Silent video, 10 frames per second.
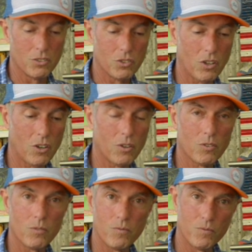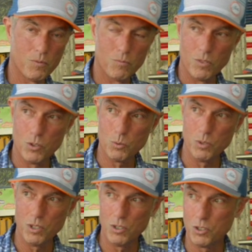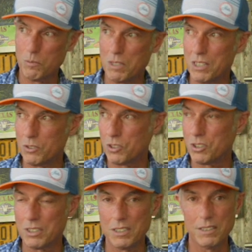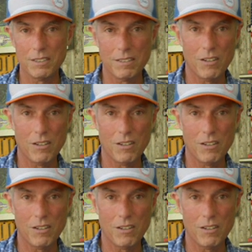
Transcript: So this winter should be interesting.